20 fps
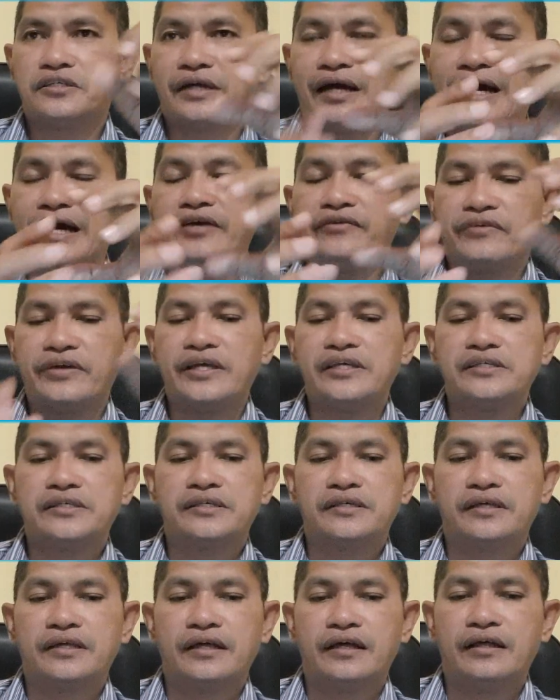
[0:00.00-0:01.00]
areas
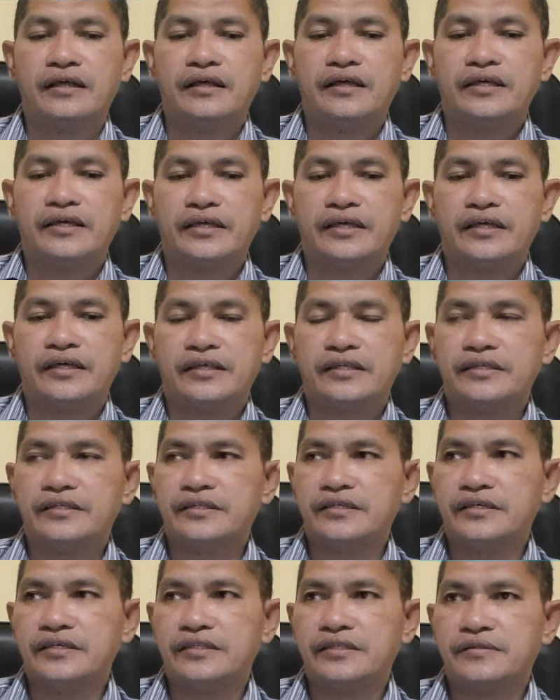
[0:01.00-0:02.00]

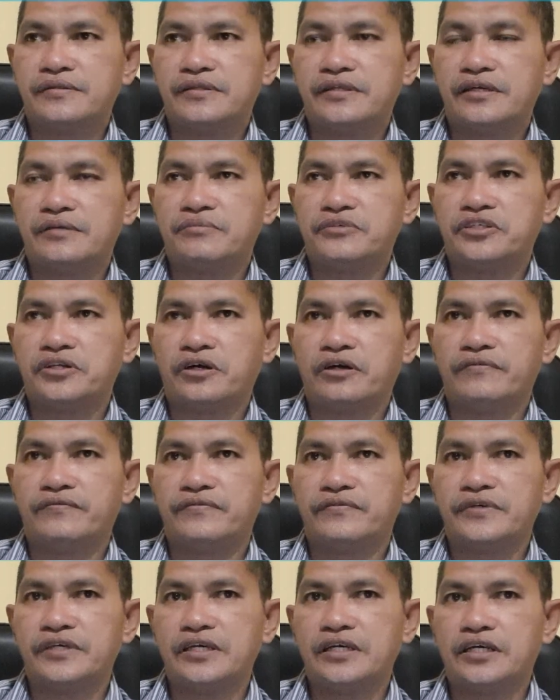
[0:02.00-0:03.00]
in terms of
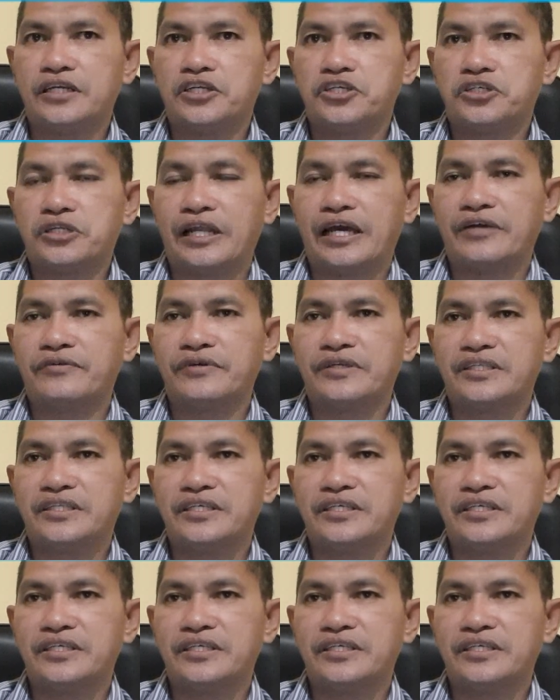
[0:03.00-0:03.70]
English language